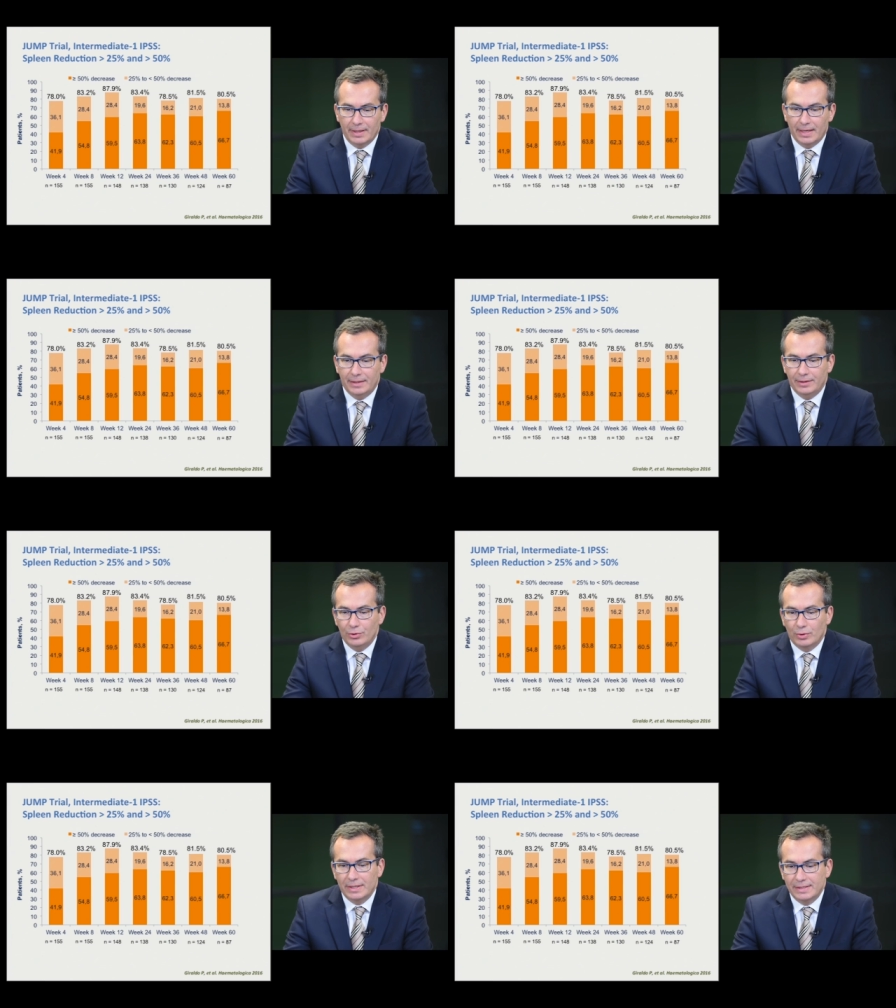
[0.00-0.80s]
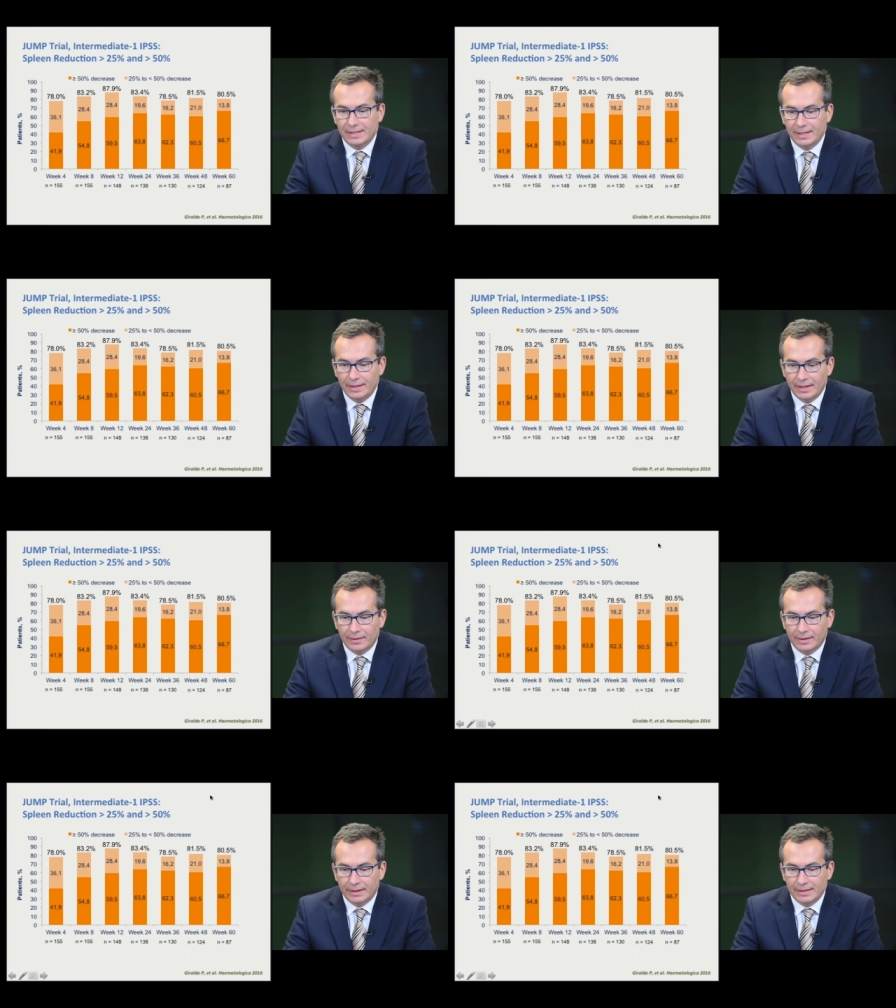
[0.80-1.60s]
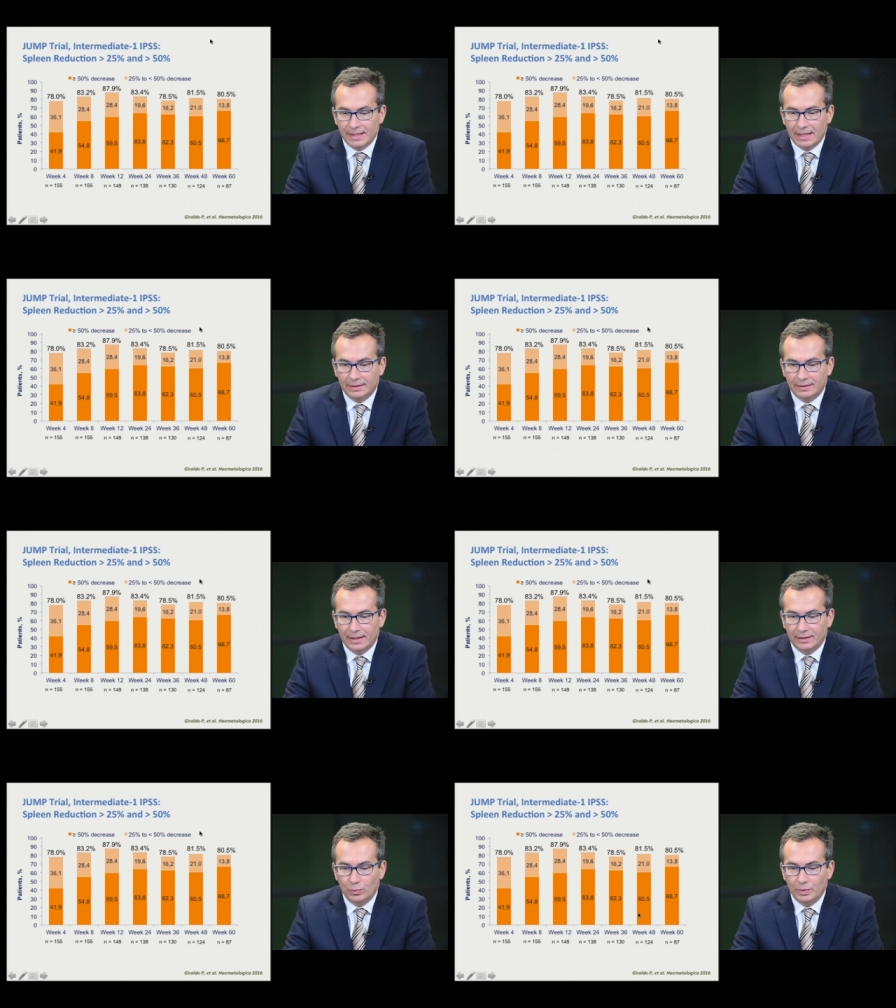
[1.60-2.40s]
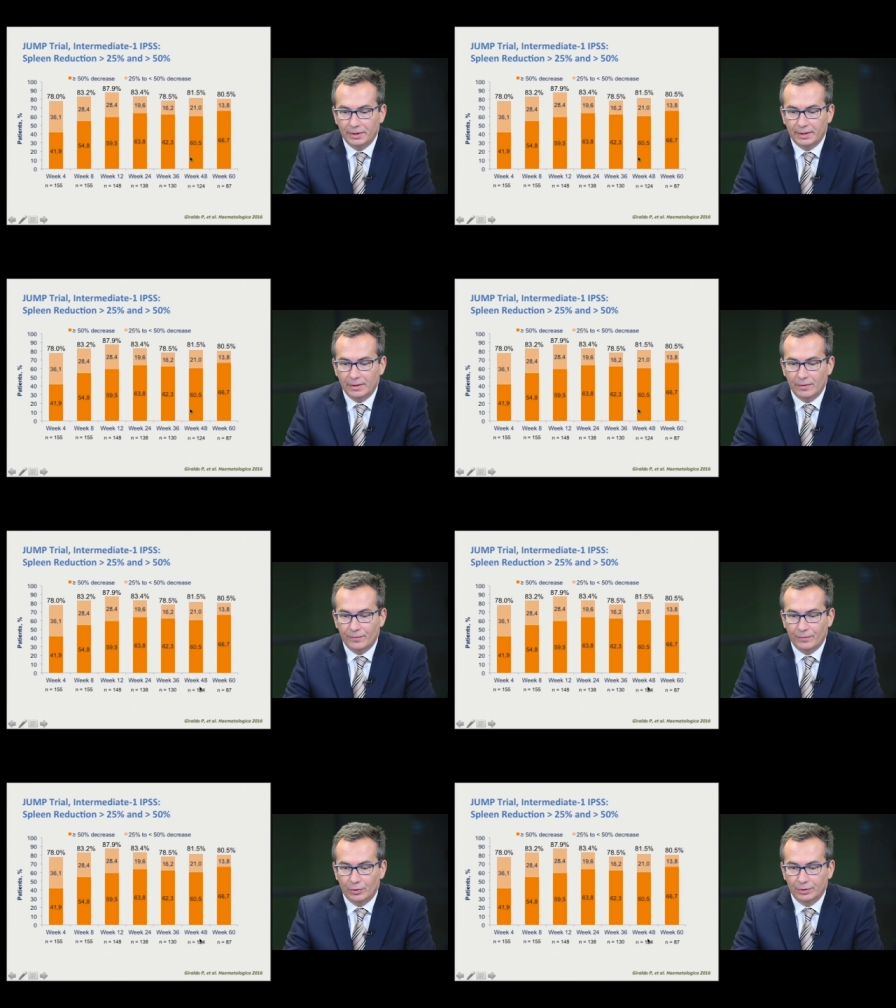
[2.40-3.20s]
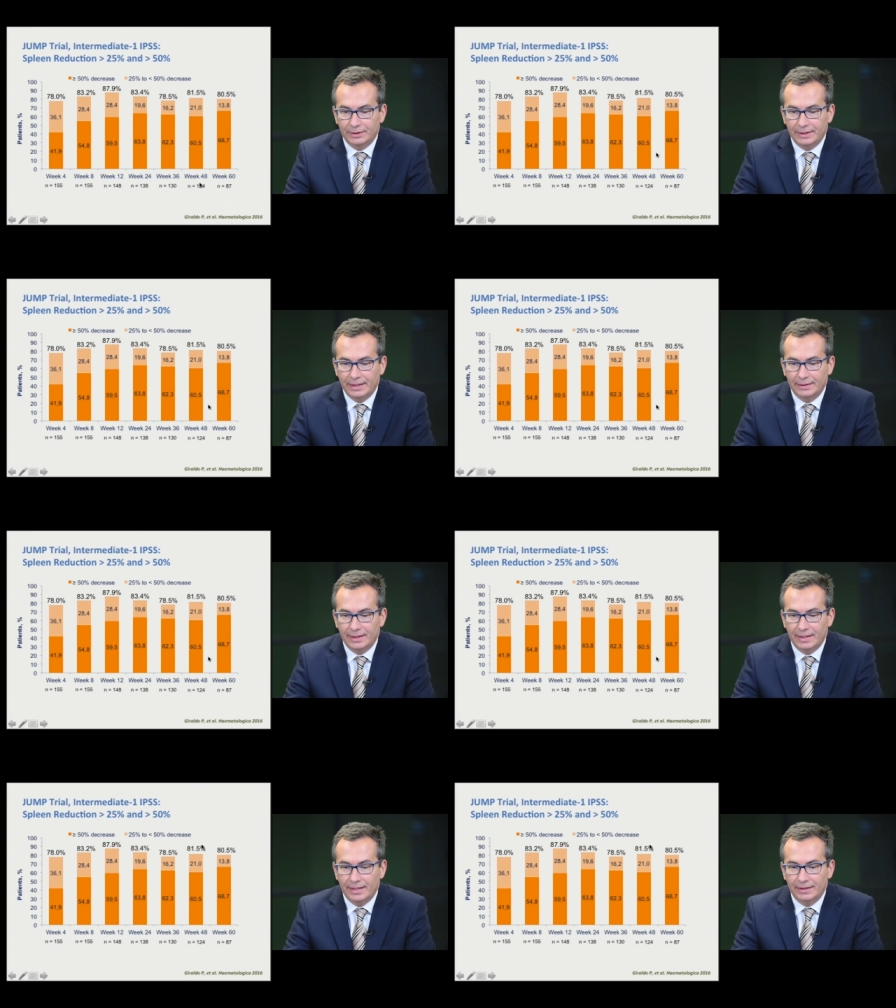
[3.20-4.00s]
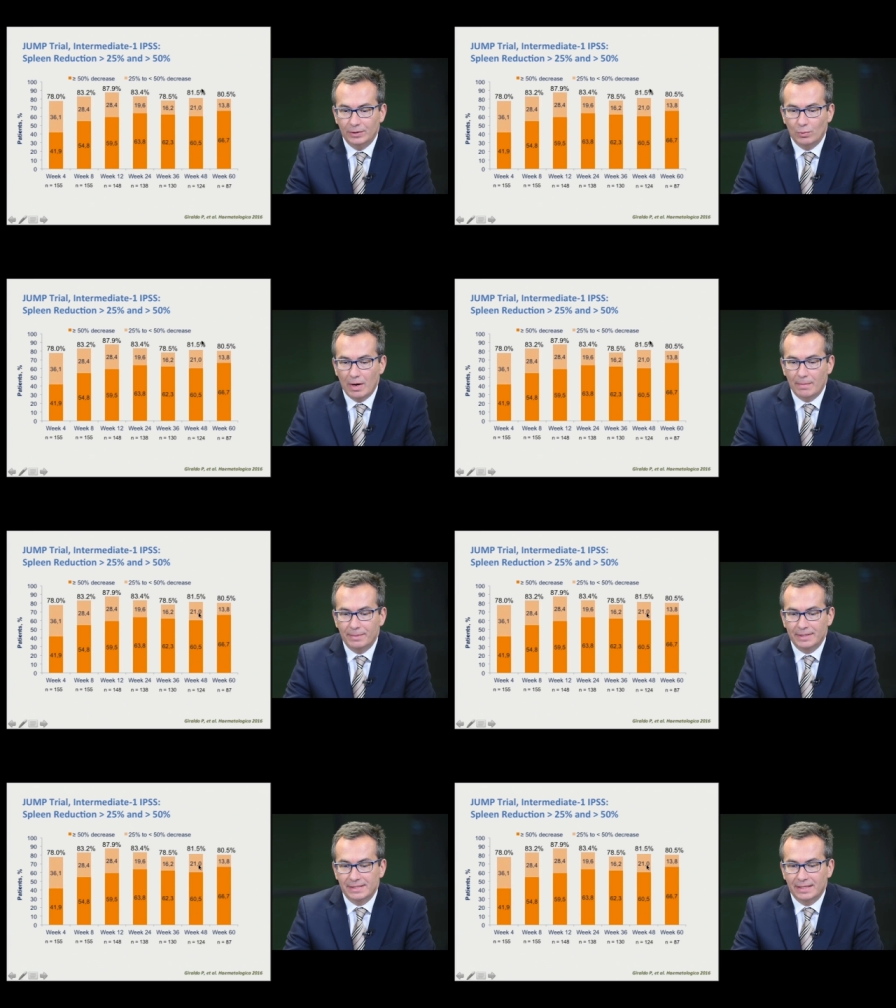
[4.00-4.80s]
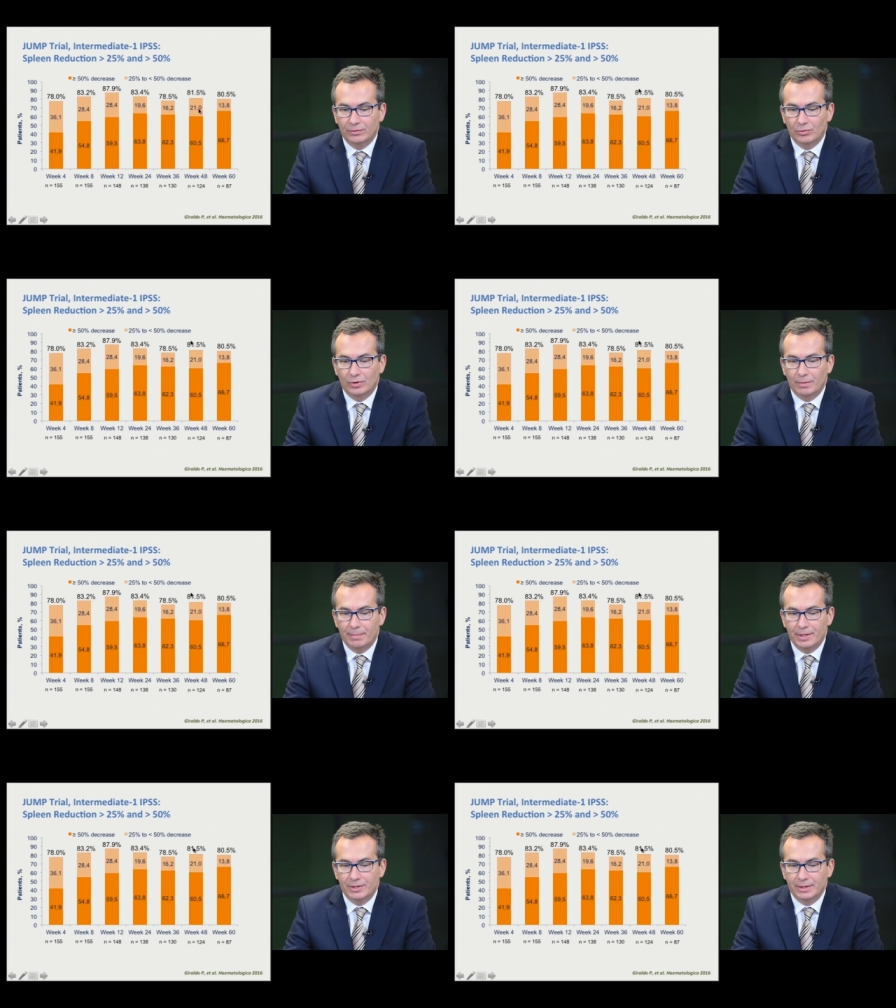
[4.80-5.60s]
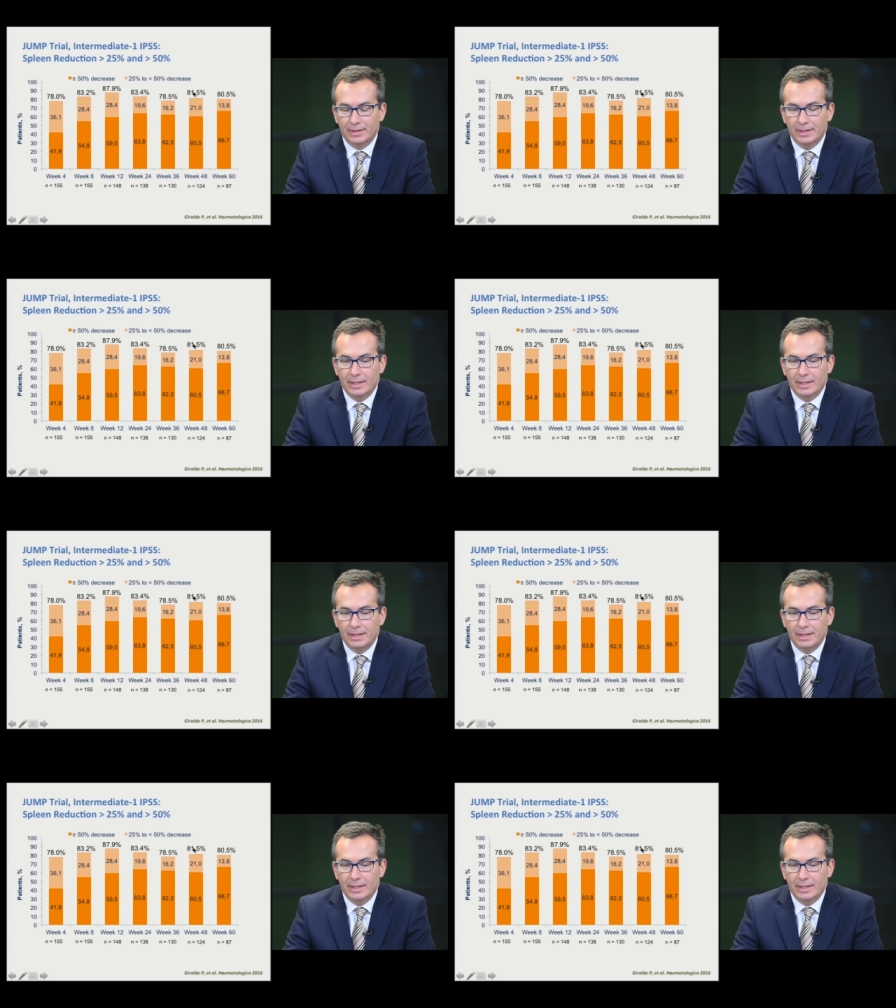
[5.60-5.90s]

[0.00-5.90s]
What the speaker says: And you can see here the result. At week 48, 81% of the patients